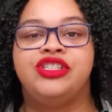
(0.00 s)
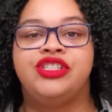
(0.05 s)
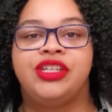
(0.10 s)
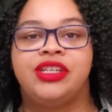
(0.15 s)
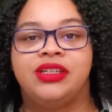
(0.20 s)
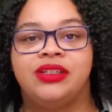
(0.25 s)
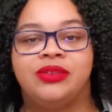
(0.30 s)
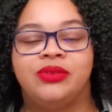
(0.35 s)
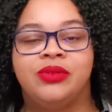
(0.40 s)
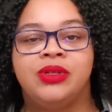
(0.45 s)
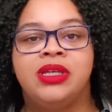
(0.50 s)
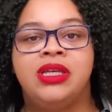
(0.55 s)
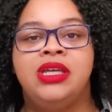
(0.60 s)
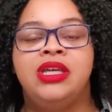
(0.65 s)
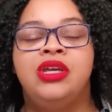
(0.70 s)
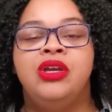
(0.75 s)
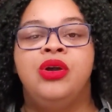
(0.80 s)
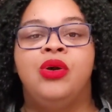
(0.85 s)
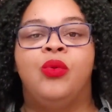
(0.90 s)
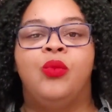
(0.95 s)
Jill,
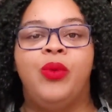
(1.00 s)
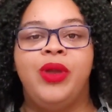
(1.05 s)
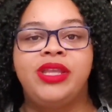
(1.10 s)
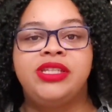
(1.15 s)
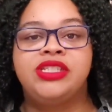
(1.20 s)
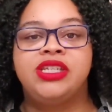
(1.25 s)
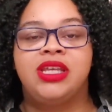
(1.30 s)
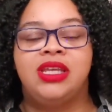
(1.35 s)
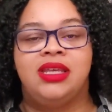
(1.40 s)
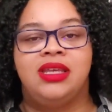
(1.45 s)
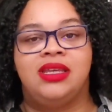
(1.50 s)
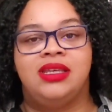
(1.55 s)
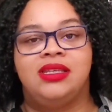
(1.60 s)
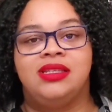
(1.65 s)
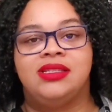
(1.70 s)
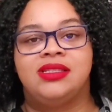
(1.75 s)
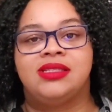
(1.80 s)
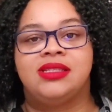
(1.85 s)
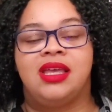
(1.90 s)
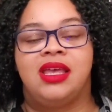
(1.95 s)
which
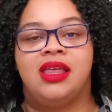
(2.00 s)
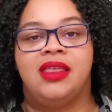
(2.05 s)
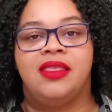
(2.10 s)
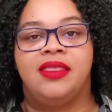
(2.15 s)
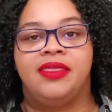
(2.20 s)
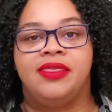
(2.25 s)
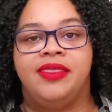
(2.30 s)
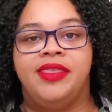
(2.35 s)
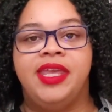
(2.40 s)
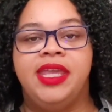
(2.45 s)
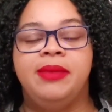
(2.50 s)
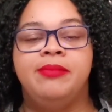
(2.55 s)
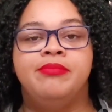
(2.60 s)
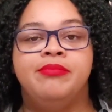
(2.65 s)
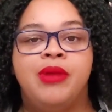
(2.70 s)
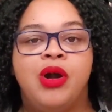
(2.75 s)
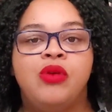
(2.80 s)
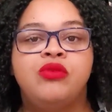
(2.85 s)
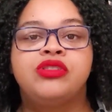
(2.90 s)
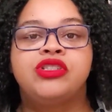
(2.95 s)
is the
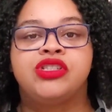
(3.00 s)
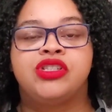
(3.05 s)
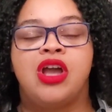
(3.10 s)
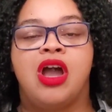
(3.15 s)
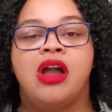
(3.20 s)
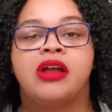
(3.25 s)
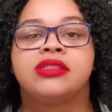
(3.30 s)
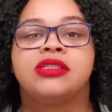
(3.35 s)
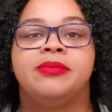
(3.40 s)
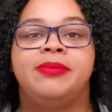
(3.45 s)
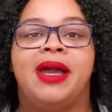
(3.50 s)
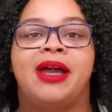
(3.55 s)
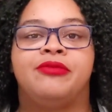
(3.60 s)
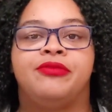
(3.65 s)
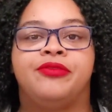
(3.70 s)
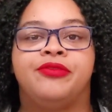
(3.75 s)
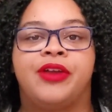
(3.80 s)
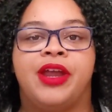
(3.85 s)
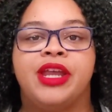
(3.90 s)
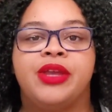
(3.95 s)
most talked
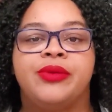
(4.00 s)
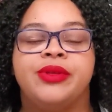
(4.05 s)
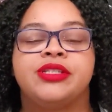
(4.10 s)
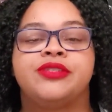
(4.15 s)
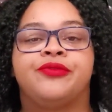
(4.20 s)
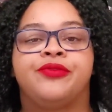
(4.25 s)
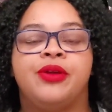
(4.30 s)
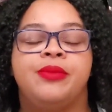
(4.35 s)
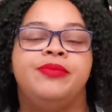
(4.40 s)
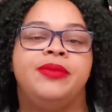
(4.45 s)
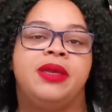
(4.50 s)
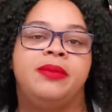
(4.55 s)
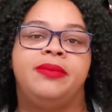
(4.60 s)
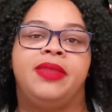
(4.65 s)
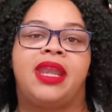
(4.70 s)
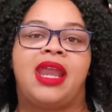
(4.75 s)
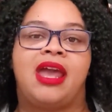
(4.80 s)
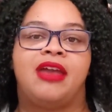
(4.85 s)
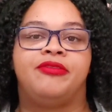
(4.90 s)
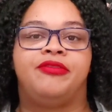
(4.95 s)
about fragrance from them
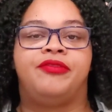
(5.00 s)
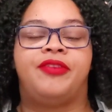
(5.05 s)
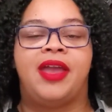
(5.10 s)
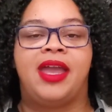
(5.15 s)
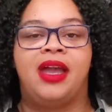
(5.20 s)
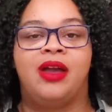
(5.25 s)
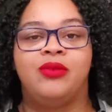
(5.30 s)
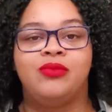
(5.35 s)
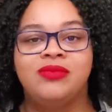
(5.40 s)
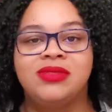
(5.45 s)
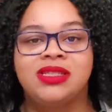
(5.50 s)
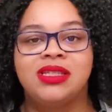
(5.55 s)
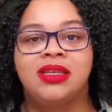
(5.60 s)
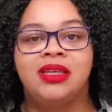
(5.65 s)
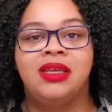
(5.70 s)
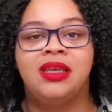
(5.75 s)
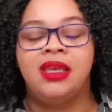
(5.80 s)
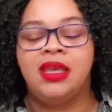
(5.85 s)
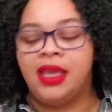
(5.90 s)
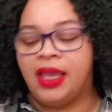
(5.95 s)
that I found.
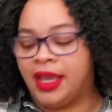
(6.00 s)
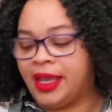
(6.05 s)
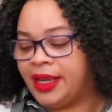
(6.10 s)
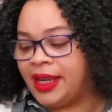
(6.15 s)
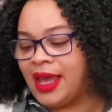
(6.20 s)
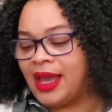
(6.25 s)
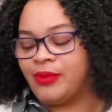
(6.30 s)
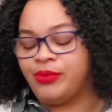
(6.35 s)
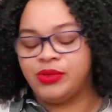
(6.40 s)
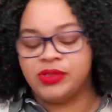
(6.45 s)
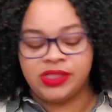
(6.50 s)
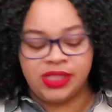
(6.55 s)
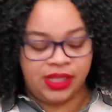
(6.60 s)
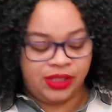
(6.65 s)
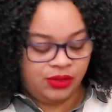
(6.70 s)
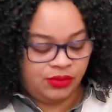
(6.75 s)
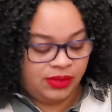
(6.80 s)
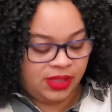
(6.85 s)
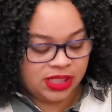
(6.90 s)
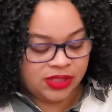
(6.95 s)
And I will tell
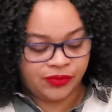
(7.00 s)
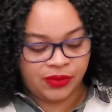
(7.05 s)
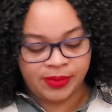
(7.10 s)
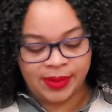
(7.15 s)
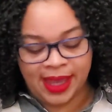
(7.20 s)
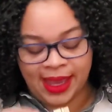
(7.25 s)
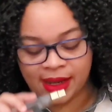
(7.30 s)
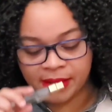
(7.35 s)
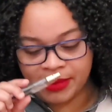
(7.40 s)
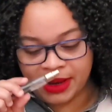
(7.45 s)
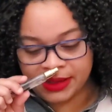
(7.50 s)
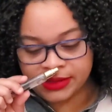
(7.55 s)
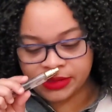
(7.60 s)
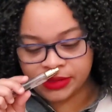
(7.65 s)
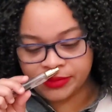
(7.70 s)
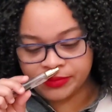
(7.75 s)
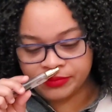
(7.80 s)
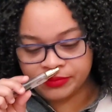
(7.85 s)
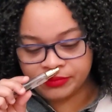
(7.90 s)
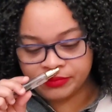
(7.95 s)
you this, from the
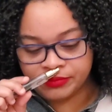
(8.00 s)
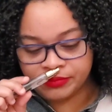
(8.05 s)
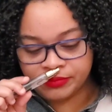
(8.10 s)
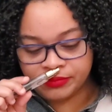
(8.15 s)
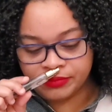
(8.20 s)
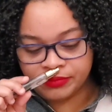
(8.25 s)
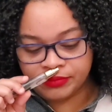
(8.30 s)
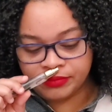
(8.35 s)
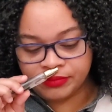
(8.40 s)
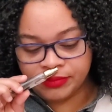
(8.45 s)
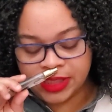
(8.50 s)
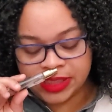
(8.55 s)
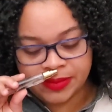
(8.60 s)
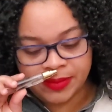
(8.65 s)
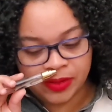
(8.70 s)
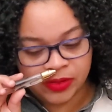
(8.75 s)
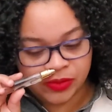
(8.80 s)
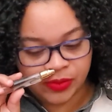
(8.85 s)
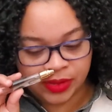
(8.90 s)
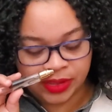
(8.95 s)
atomizer, this
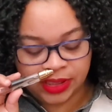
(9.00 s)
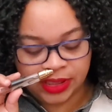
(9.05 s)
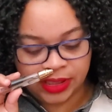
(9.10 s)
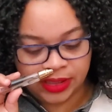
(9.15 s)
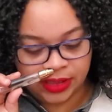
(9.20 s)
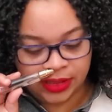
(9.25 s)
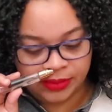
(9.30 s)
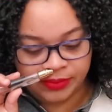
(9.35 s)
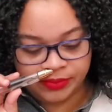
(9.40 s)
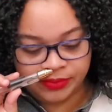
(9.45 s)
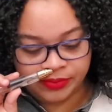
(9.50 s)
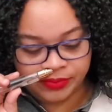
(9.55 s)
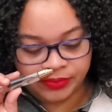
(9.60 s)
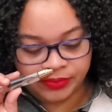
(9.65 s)
smells really good.